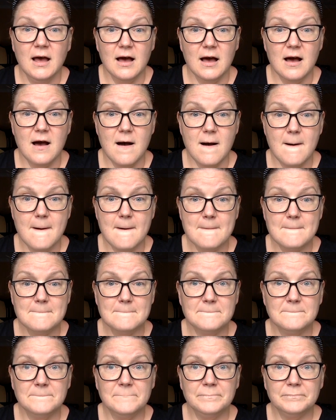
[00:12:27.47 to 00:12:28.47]

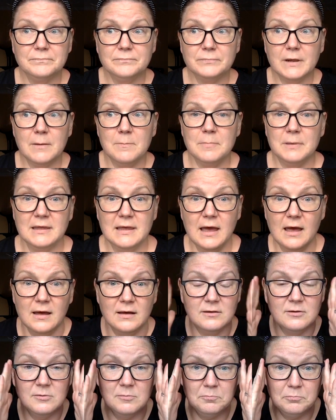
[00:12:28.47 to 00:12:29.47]
Um, but yeah,
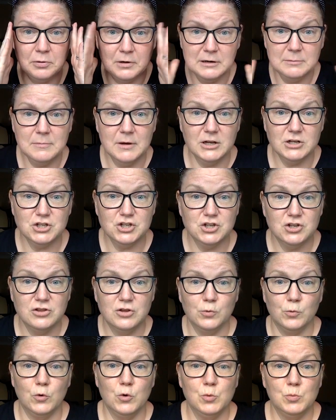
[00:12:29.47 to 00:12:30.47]
pretty much
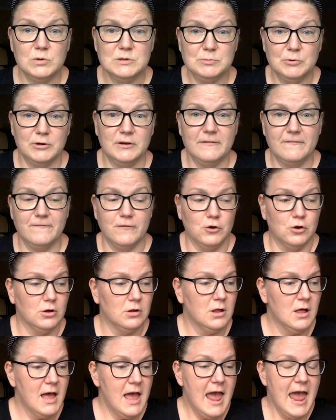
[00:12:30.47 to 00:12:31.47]
the room was pretty full.